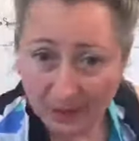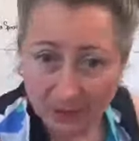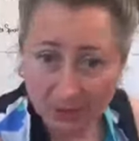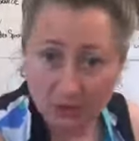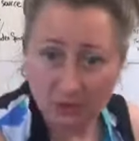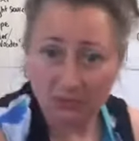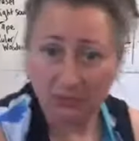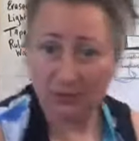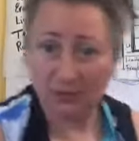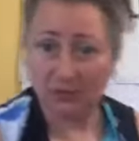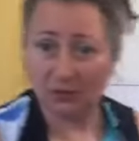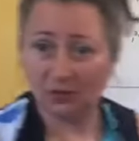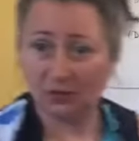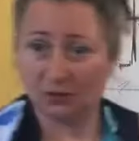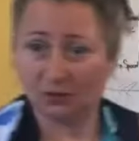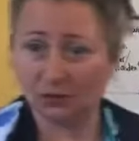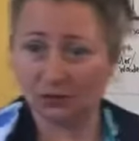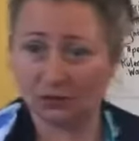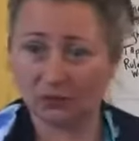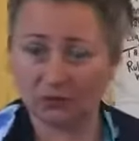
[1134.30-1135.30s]
I should read
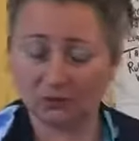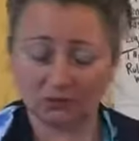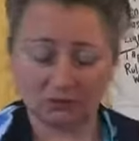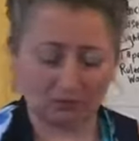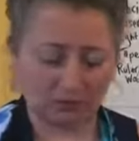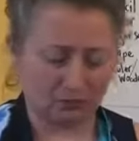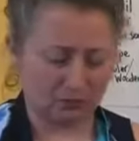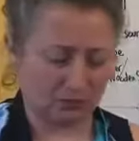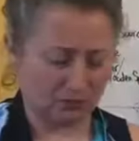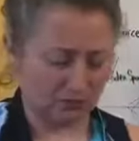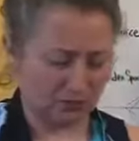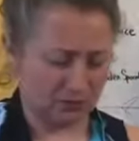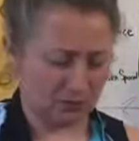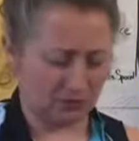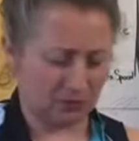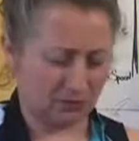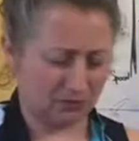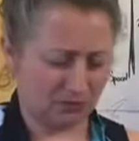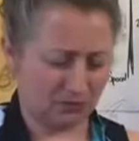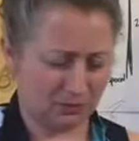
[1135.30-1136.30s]
or no? I can't